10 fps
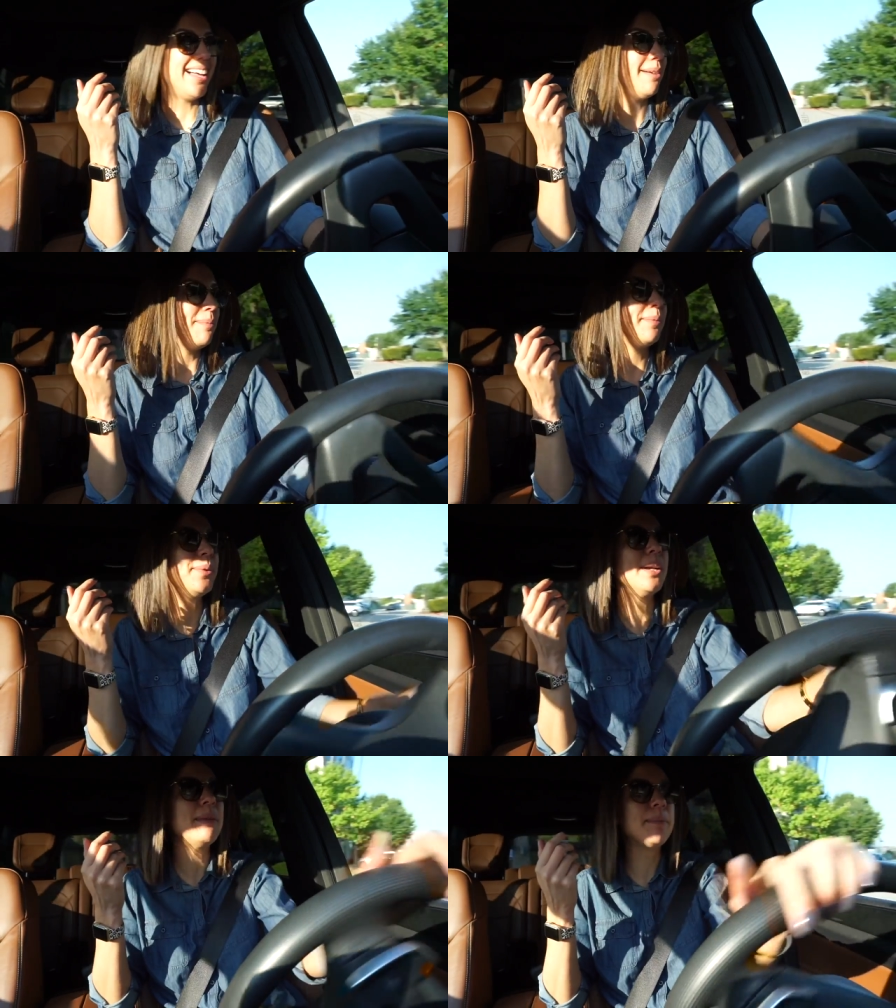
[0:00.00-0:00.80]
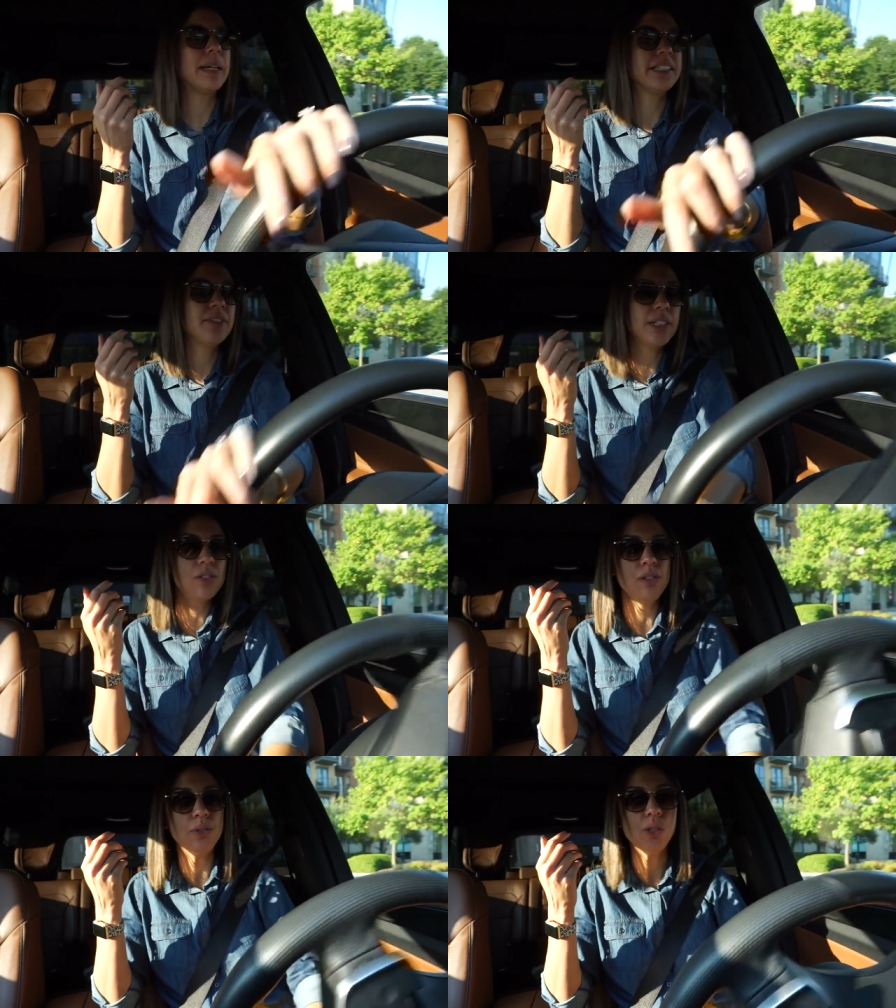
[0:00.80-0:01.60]
um, one of my best
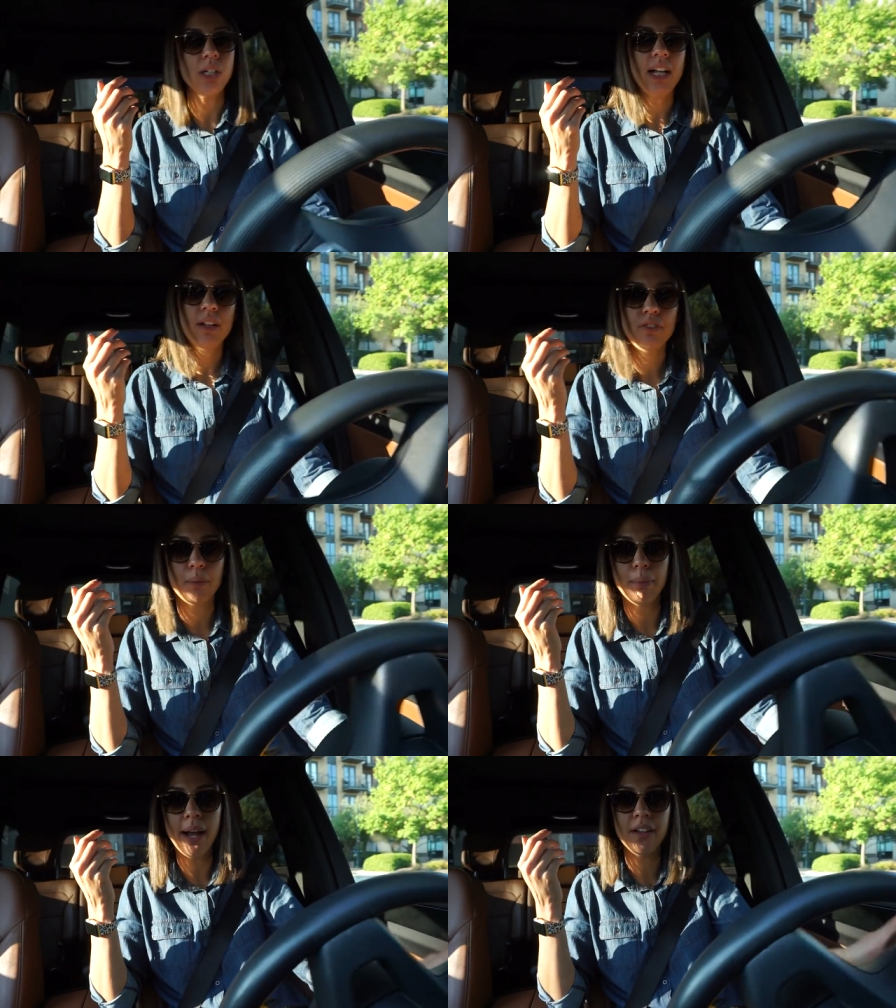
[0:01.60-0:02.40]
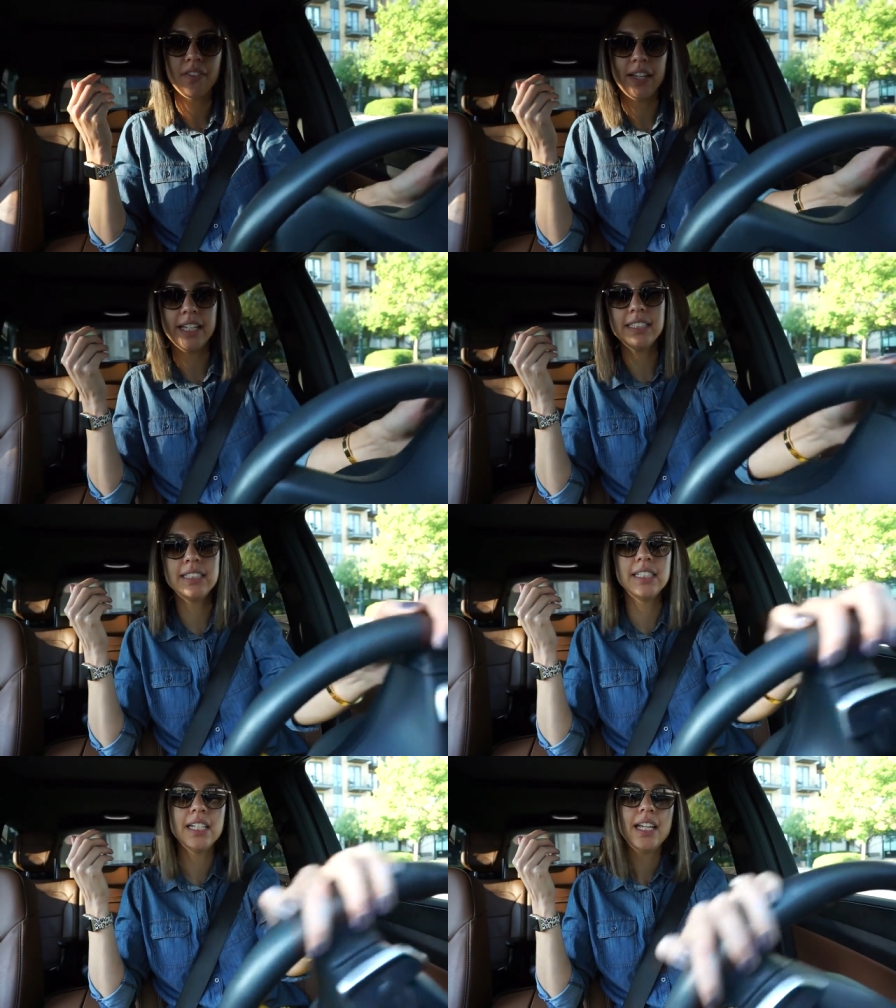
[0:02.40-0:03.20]
friends, Nusha, for
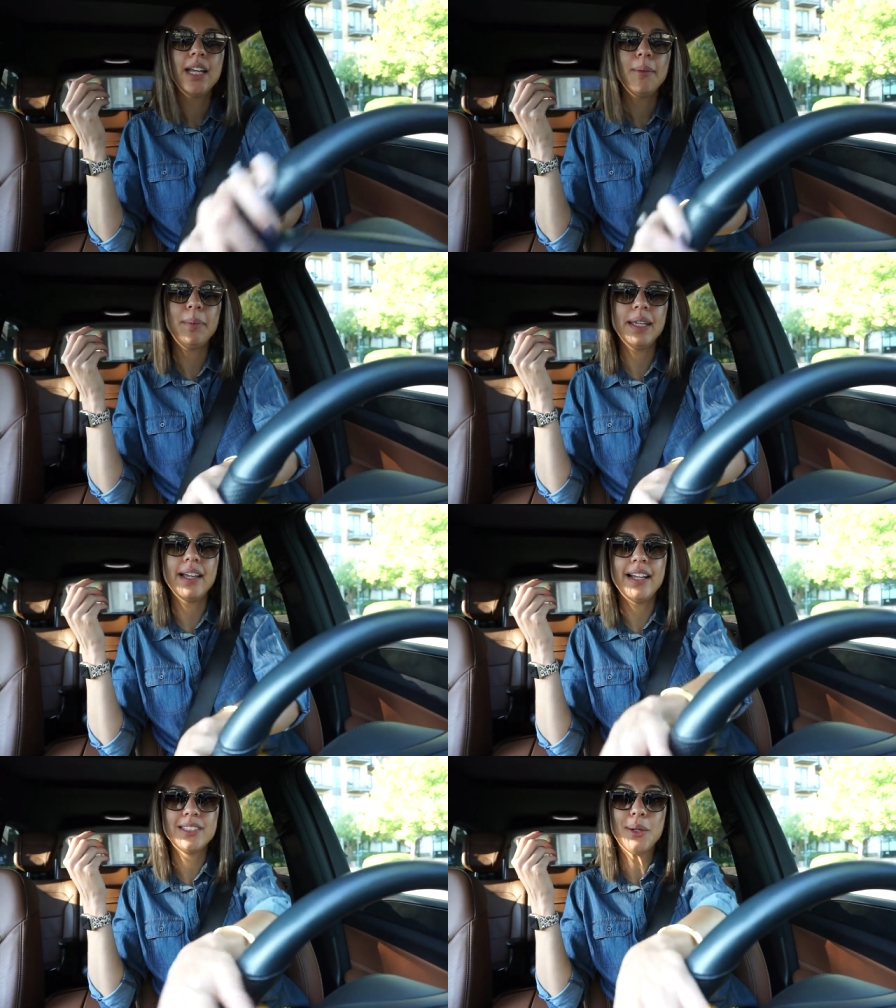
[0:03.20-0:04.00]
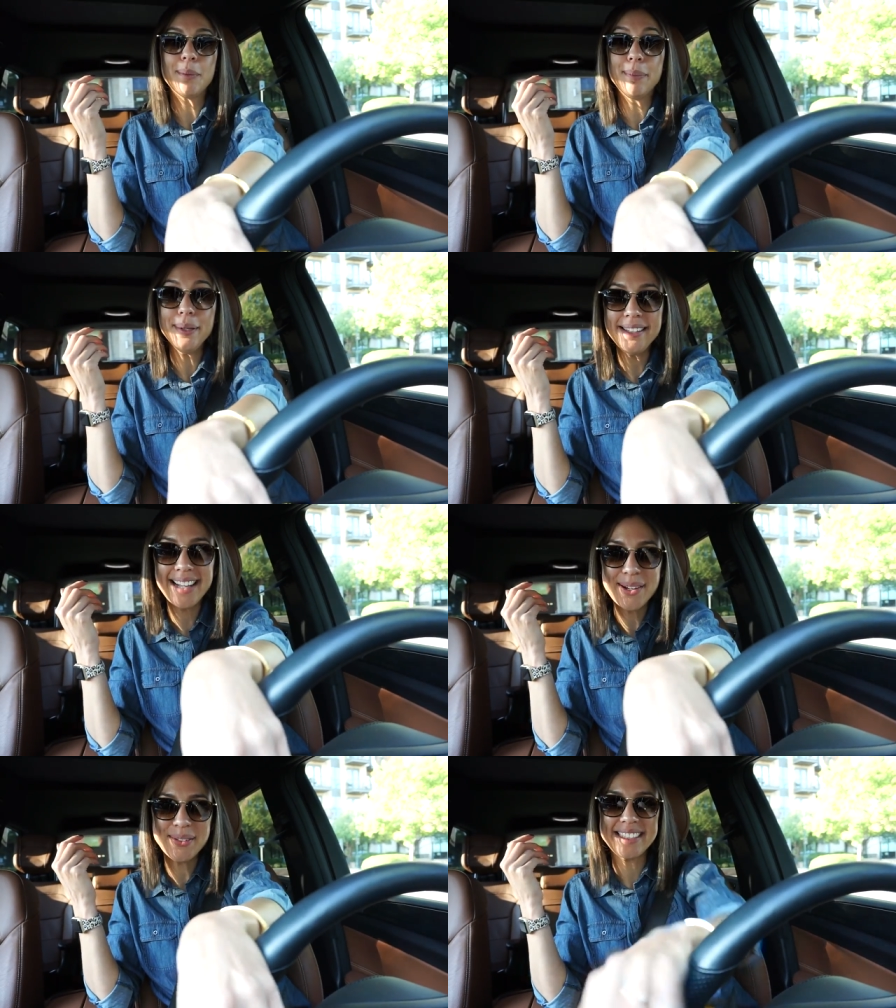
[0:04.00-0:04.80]
breakfast because her
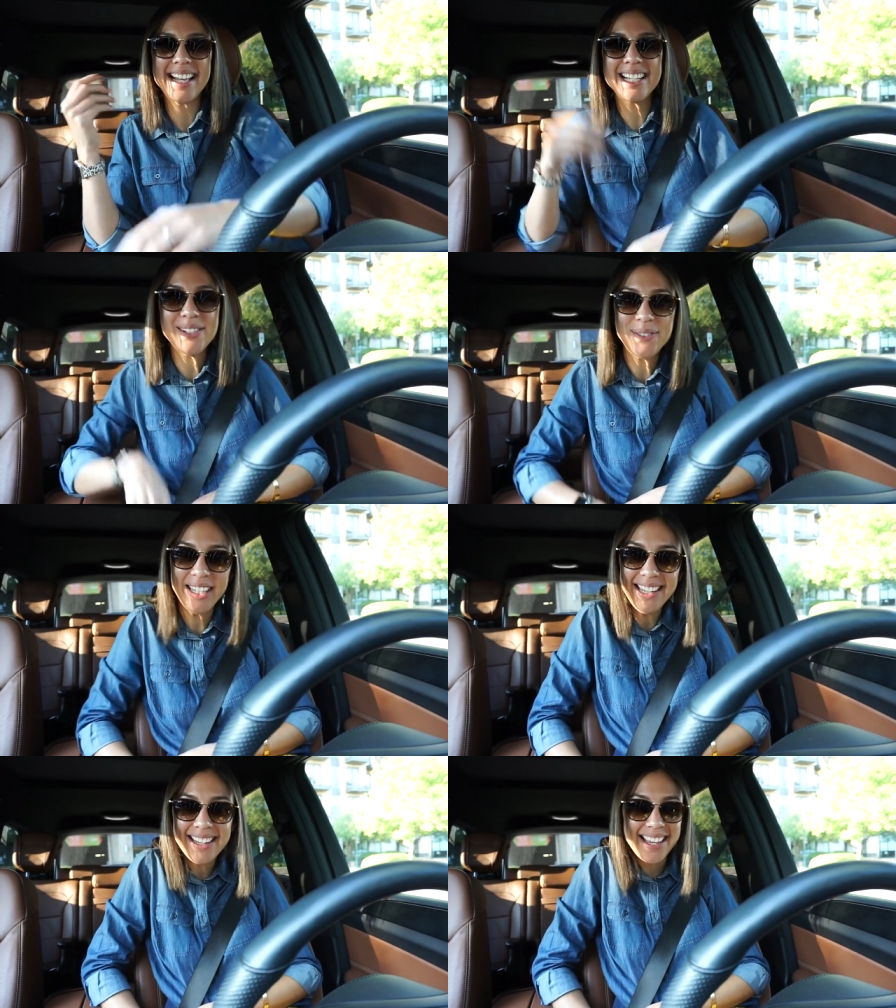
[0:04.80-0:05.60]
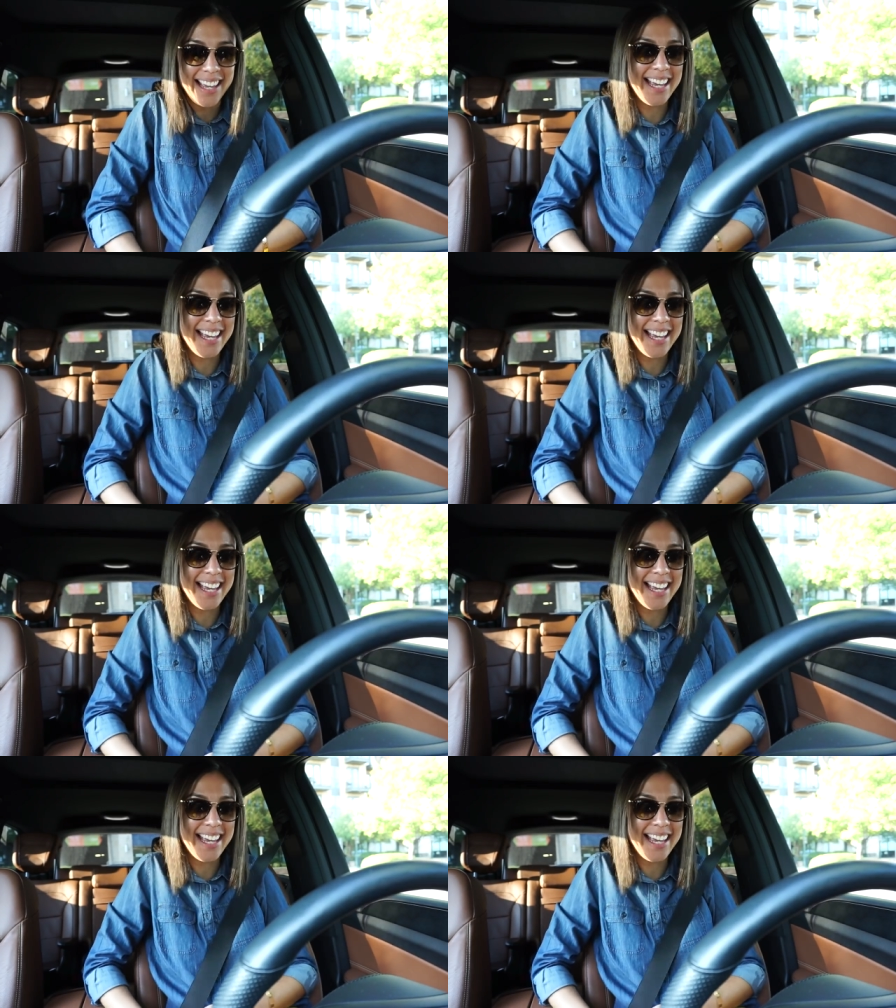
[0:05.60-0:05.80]
birthday was last week.